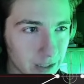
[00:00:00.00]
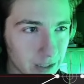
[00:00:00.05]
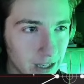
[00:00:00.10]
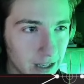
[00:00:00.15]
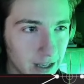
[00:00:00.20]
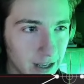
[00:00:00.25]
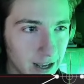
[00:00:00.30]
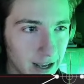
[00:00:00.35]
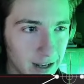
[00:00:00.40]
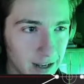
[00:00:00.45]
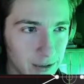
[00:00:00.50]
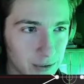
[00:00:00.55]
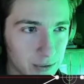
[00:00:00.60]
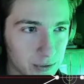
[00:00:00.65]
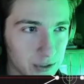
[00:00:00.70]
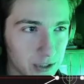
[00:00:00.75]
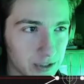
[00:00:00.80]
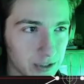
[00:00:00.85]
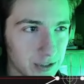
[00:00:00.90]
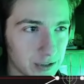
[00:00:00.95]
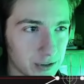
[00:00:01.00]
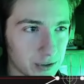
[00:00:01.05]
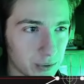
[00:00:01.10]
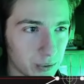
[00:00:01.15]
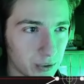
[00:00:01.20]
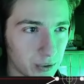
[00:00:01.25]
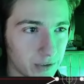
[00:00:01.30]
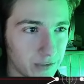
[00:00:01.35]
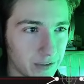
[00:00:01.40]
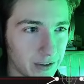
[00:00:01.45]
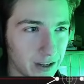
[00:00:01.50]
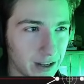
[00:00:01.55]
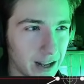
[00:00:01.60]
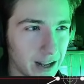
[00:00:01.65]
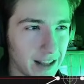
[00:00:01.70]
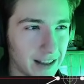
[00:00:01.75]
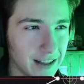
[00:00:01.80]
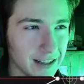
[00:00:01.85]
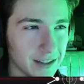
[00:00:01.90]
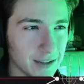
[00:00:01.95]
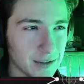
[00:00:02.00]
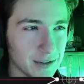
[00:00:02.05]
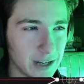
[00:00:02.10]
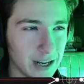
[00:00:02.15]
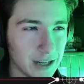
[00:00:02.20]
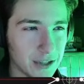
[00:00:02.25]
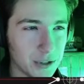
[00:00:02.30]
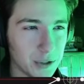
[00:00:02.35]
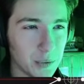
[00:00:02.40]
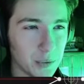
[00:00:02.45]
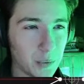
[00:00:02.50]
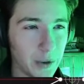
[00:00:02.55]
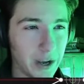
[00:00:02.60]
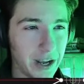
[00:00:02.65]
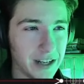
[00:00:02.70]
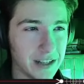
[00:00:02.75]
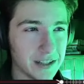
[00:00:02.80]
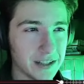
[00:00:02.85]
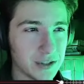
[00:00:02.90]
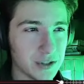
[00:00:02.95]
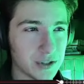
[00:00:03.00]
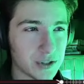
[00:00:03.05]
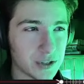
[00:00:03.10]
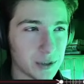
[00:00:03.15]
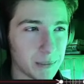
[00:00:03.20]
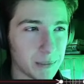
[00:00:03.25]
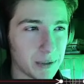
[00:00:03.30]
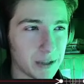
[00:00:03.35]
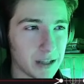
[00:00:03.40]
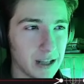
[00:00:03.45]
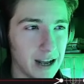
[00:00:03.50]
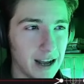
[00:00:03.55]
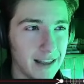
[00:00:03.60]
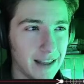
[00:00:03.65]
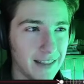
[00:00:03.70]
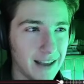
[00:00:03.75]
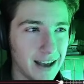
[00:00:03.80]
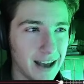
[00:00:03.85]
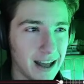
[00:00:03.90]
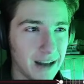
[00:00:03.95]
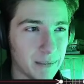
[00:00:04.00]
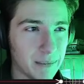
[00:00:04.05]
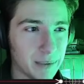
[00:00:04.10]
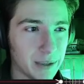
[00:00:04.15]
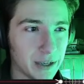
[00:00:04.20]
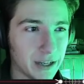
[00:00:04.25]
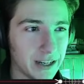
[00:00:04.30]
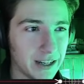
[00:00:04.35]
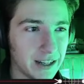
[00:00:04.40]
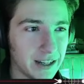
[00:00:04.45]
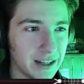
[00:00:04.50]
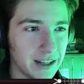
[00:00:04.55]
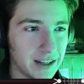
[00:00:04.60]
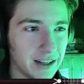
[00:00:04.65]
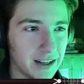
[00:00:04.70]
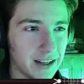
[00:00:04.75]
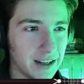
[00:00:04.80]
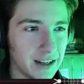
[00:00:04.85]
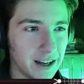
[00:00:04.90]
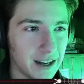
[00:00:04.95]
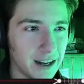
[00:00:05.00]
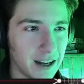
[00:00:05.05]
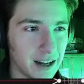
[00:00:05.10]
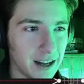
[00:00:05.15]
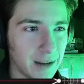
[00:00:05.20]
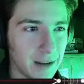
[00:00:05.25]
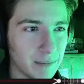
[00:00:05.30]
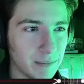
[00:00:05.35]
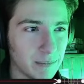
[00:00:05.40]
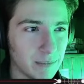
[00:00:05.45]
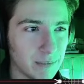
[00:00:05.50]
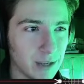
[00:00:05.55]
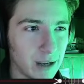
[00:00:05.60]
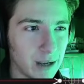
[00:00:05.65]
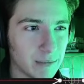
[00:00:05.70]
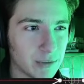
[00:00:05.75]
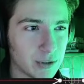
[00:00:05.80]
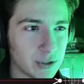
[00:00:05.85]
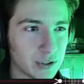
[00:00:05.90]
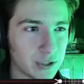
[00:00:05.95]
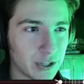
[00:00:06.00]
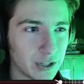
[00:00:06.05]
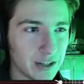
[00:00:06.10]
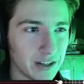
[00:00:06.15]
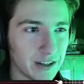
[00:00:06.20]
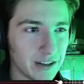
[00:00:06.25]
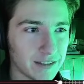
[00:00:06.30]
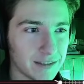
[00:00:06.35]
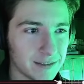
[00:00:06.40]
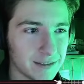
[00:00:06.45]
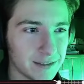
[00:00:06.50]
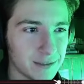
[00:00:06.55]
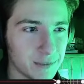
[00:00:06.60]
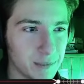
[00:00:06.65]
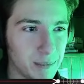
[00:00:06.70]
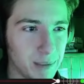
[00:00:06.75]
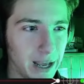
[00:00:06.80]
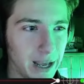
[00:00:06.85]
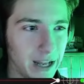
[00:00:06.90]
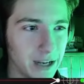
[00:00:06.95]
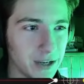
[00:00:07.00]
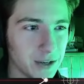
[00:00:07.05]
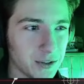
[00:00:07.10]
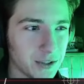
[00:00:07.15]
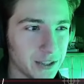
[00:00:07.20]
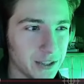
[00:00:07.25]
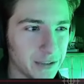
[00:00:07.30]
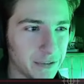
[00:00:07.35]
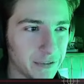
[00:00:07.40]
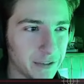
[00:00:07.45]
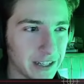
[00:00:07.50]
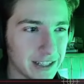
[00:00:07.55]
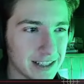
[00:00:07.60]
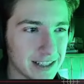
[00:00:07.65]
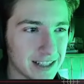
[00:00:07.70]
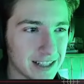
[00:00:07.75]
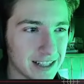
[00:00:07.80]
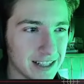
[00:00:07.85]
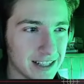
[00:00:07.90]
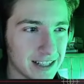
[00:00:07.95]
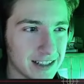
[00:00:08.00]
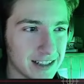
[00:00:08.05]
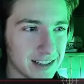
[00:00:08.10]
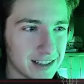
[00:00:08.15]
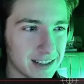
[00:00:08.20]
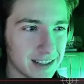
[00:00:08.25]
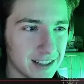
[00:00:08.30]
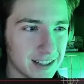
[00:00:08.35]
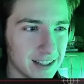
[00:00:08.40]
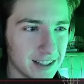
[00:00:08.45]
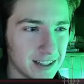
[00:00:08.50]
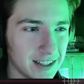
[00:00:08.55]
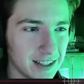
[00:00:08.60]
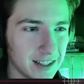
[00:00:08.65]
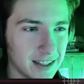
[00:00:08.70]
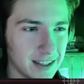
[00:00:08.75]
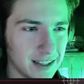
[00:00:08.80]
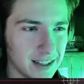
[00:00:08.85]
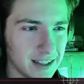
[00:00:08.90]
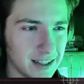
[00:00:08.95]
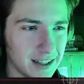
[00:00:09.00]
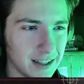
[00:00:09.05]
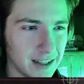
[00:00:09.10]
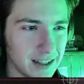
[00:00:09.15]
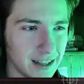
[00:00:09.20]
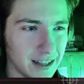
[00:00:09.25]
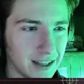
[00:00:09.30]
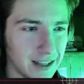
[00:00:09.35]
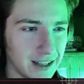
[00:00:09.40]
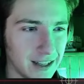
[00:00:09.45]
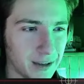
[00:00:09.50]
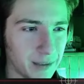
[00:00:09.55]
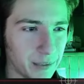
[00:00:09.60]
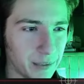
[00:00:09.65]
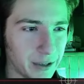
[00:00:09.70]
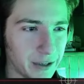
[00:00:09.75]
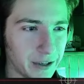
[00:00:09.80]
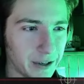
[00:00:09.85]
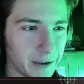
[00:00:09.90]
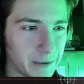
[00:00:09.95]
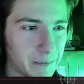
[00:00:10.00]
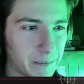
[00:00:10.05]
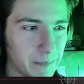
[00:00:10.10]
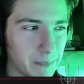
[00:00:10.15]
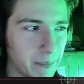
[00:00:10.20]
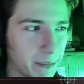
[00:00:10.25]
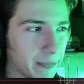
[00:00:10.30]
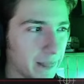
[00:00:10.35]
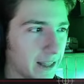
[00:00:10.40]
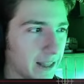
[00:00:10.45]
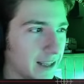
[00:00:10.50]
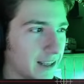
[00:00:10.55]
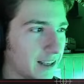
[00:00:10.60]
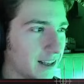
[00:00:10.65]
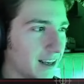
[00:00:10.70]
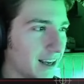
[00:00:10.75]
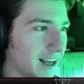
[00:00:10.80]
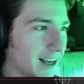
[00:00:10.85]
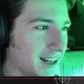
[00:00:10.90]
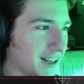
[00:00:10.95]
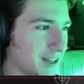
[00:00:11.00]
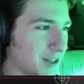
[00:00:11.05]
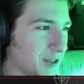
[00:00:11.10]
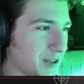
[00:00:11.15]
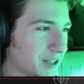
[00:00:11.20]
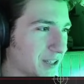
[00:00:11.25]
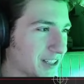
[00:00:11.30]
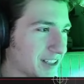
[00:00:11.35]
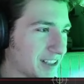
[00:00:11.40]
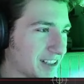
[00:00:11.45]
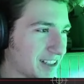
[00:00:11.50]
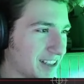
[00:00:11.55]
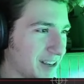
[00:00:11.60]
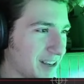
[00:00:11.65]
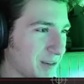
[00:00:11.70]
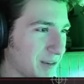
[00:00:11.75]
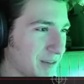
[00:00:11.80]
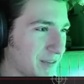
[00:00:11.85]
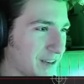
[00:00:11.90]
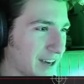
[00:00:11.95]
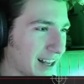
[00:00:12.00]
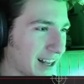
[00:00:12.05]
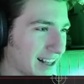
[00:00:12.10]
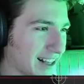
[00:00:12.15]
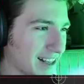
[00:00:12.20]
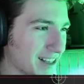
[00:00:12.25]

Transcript: and use this as sort of I think there's actually a way to just apply that, but I'm just gonna manually fix this. There we go. And you can see we've got this